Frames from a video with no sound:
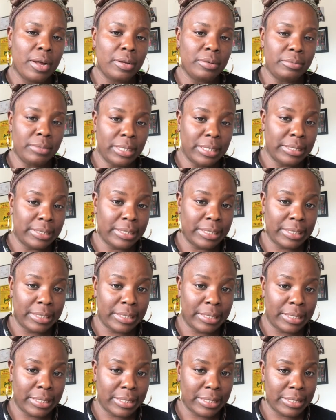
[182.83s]
Next
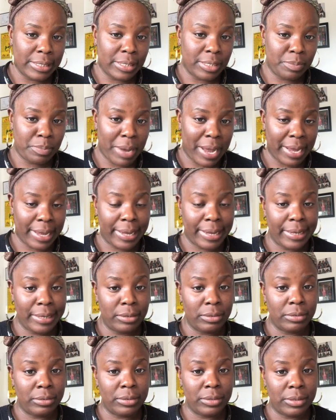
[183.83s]
thing is
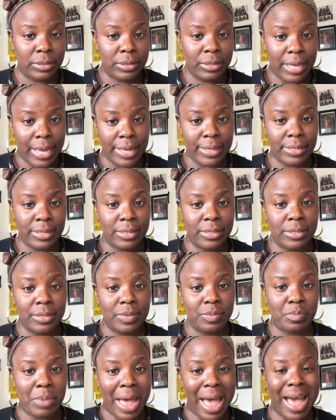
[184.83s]
packing.
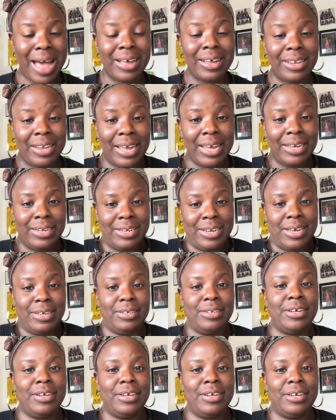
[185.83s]
Yes, pack light.